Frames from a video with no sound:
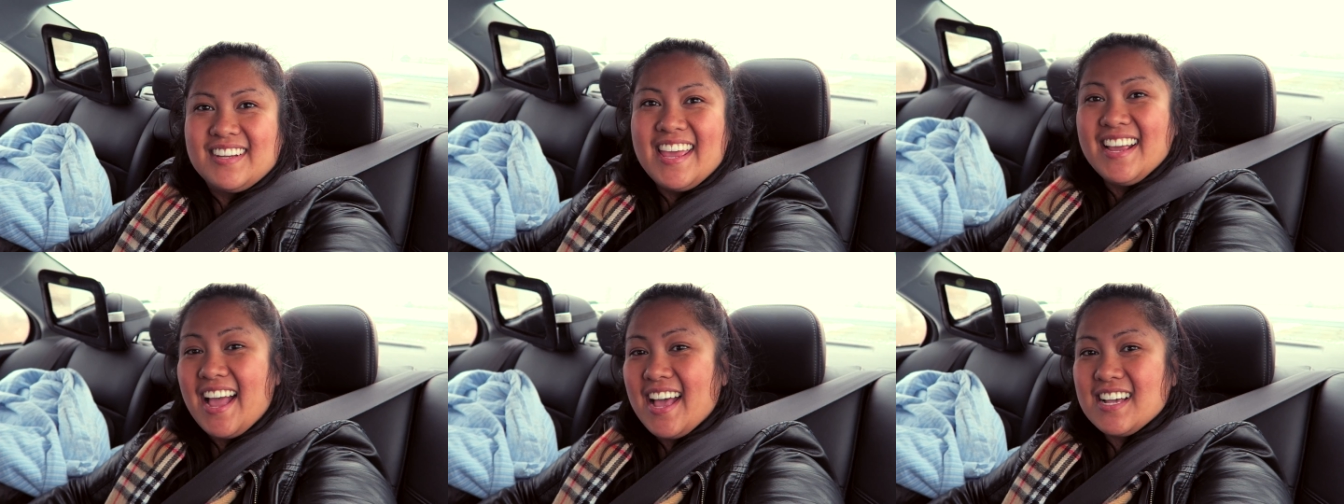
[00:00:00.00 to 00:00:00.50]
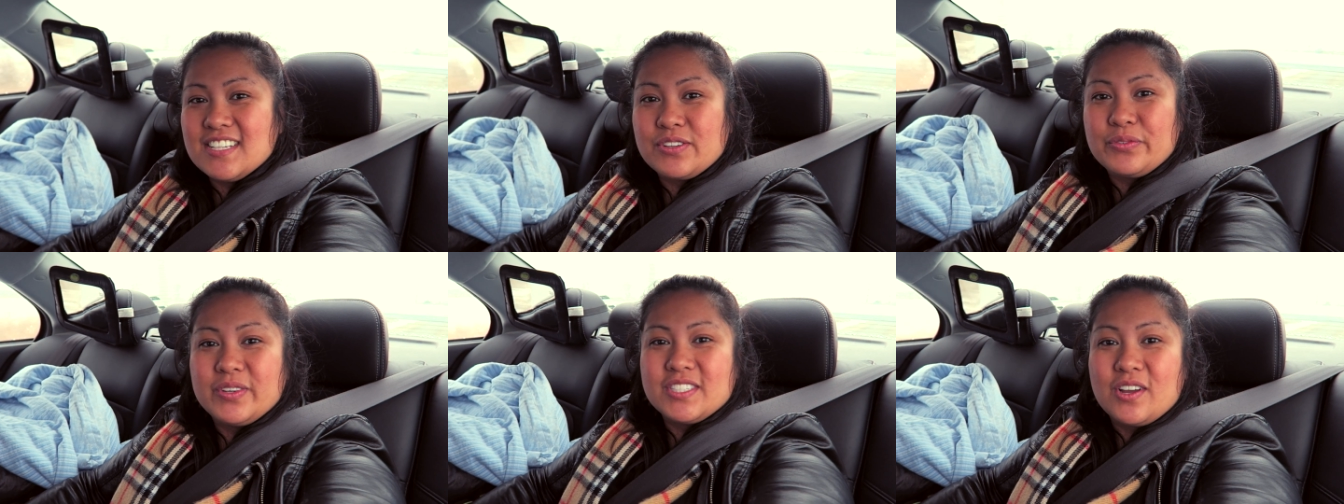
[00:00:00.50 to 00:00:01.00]
Hey guys,
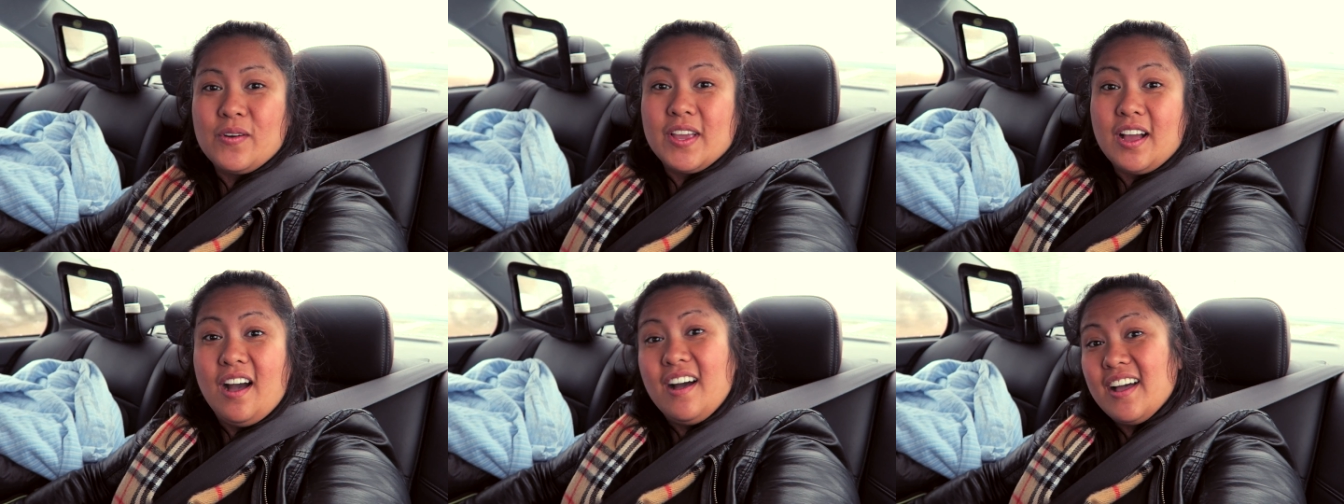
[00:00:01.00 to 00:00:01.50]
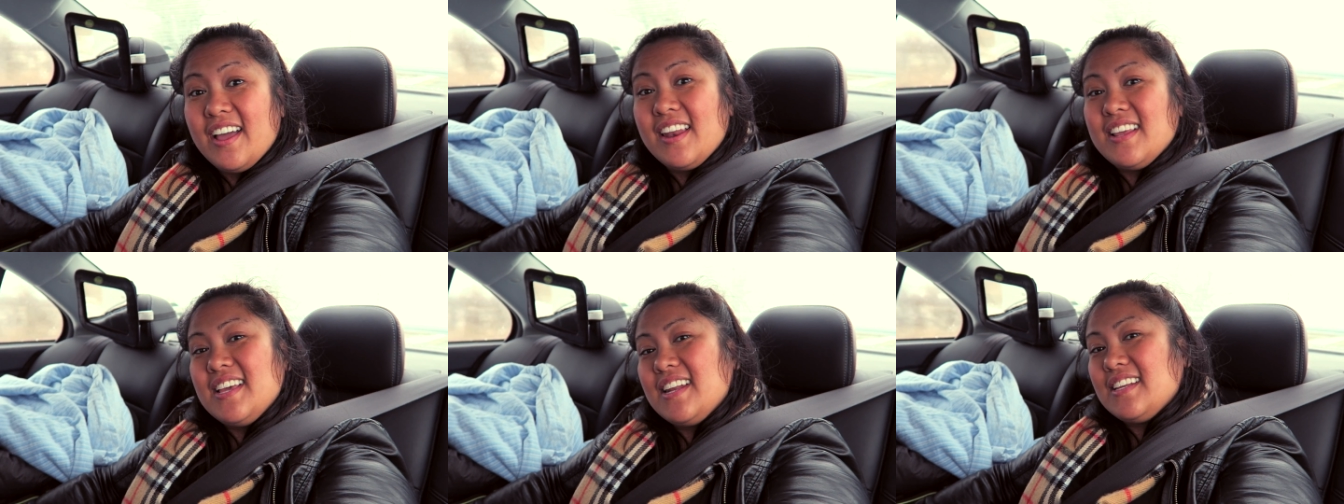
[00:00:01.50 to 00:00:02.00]
what's going
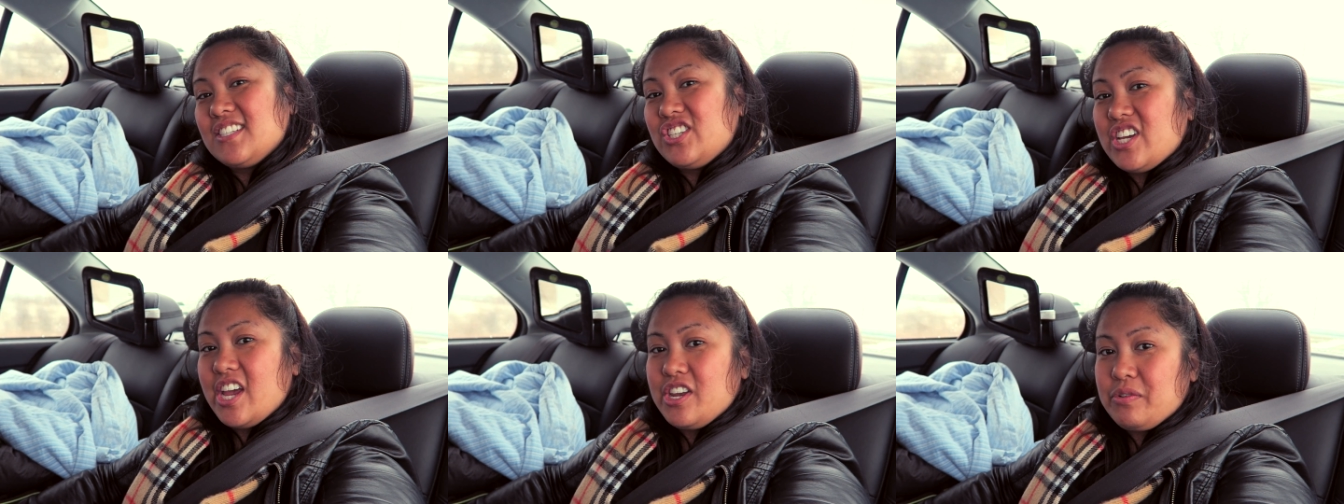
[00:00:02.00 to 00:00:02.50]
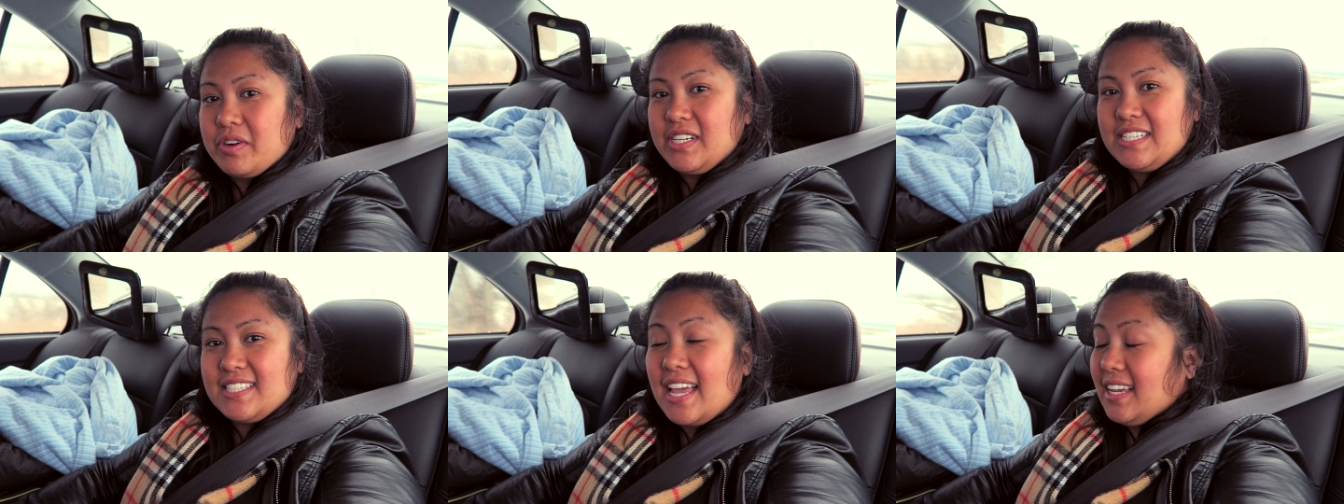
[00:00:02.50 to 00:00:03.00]
on? It is
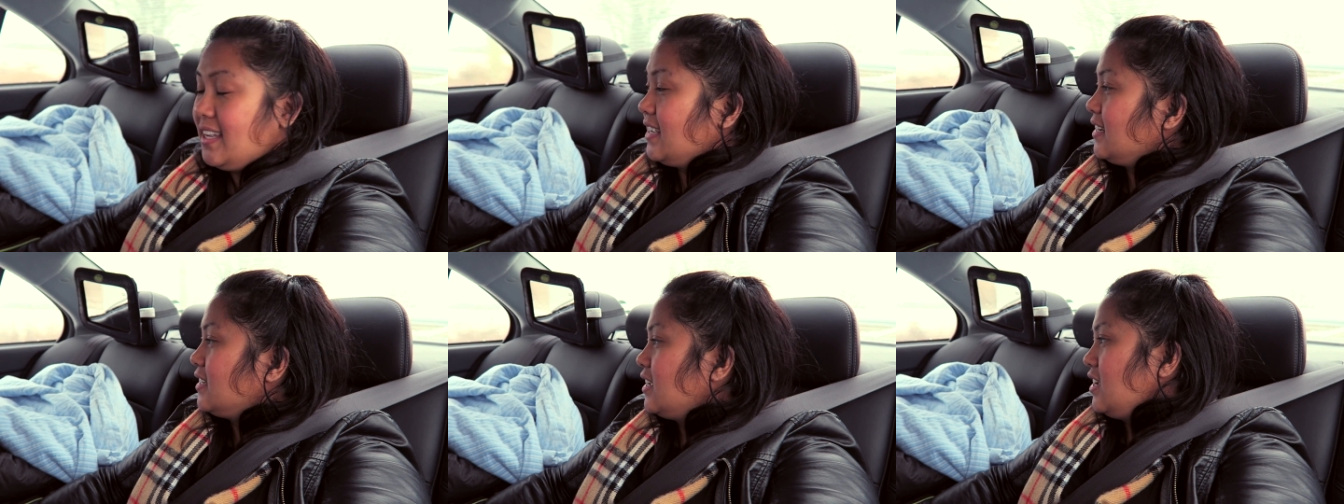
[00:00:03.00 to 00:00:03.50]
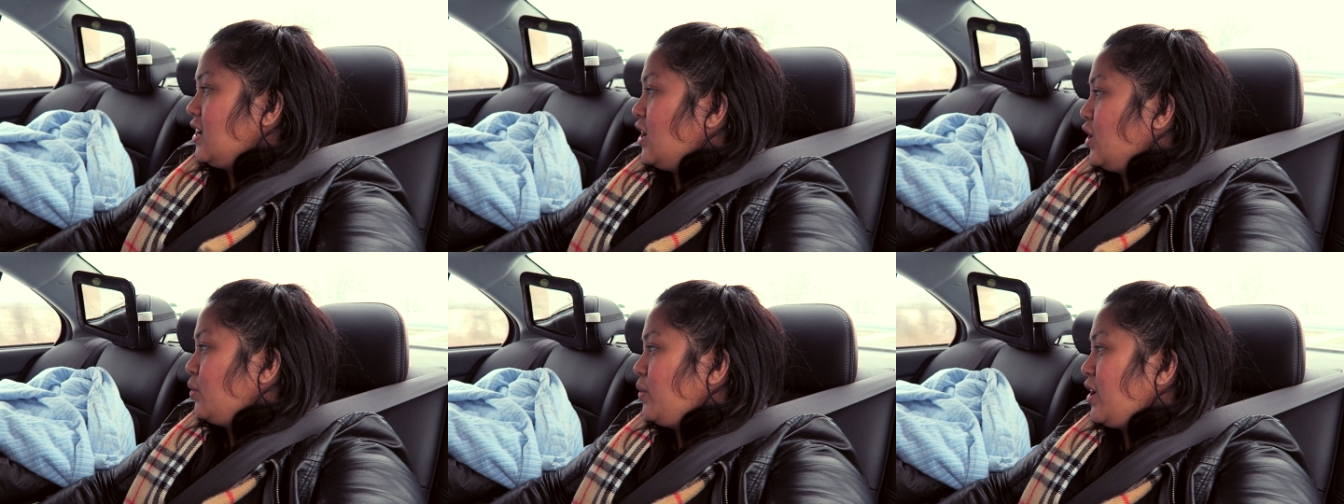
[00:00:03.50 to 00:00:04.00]
January
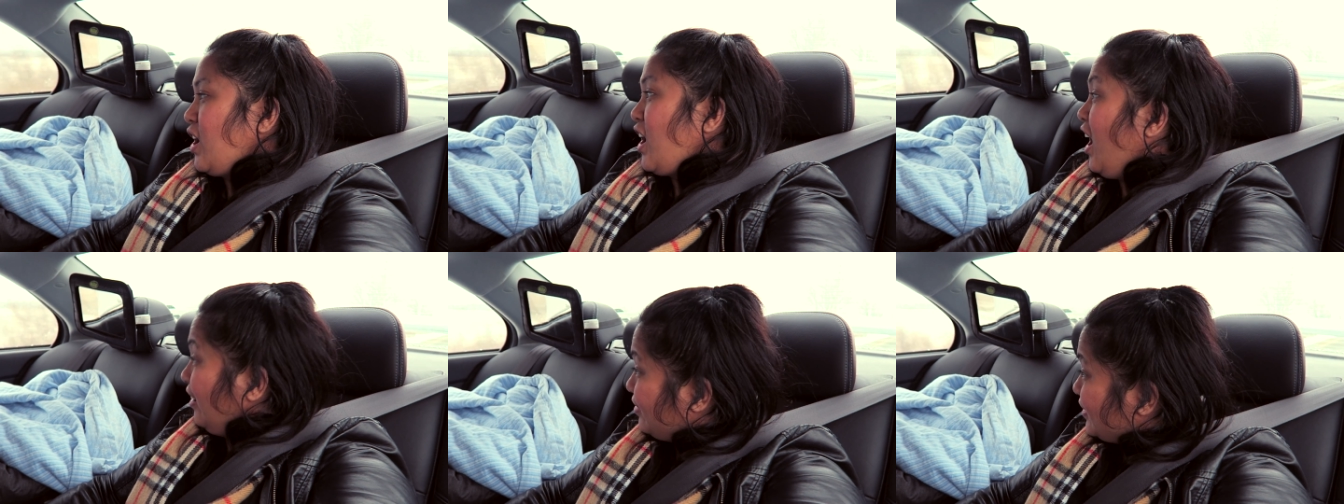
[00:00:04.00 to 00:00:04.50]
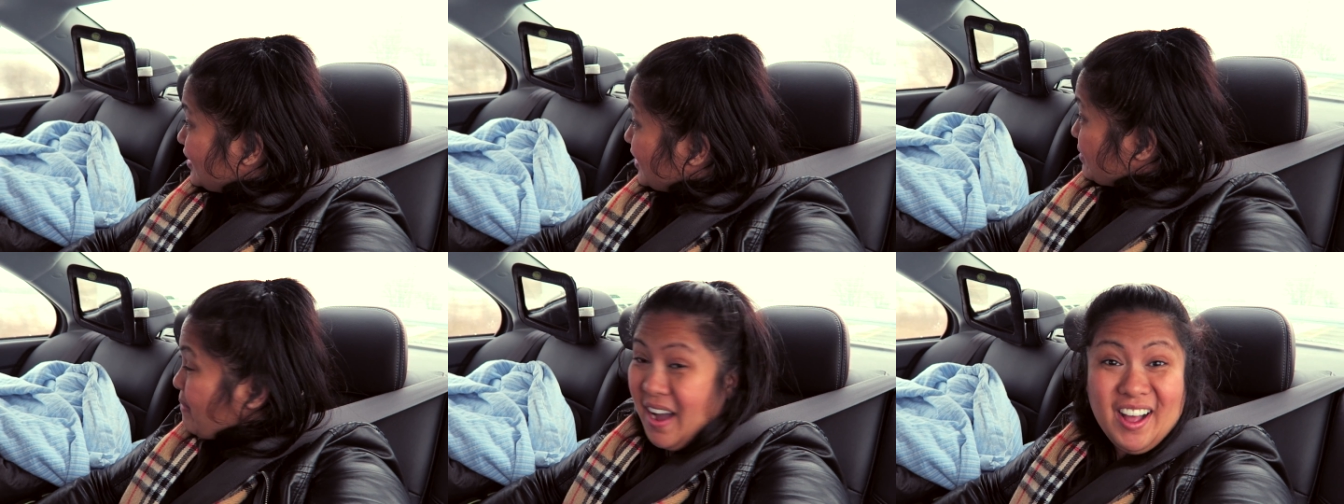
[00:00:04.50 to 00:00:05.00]
2nd. We are off to
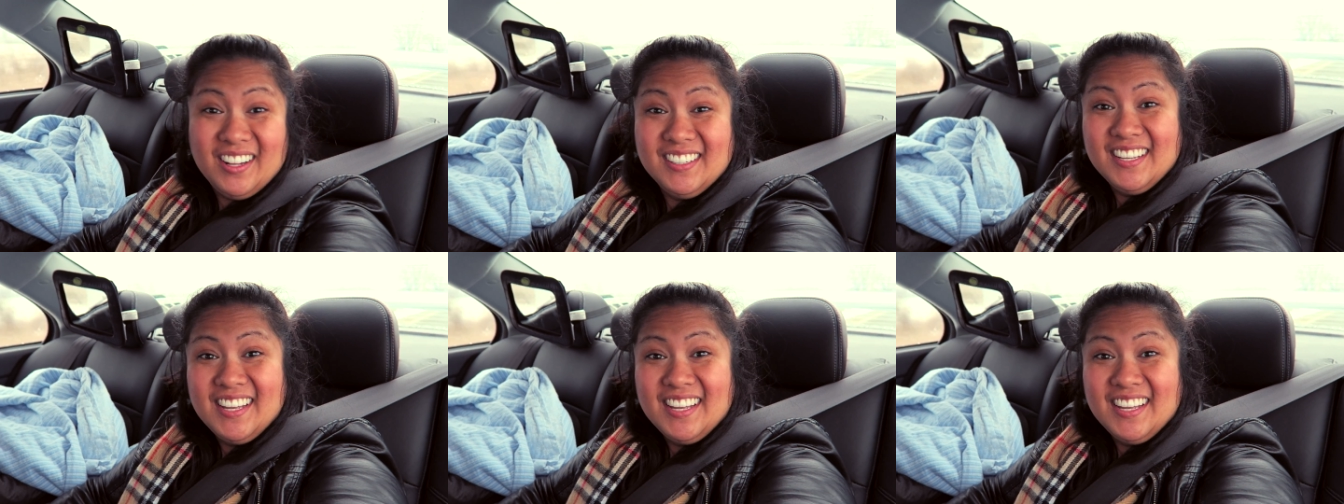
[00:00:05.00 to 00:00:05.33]
the mall.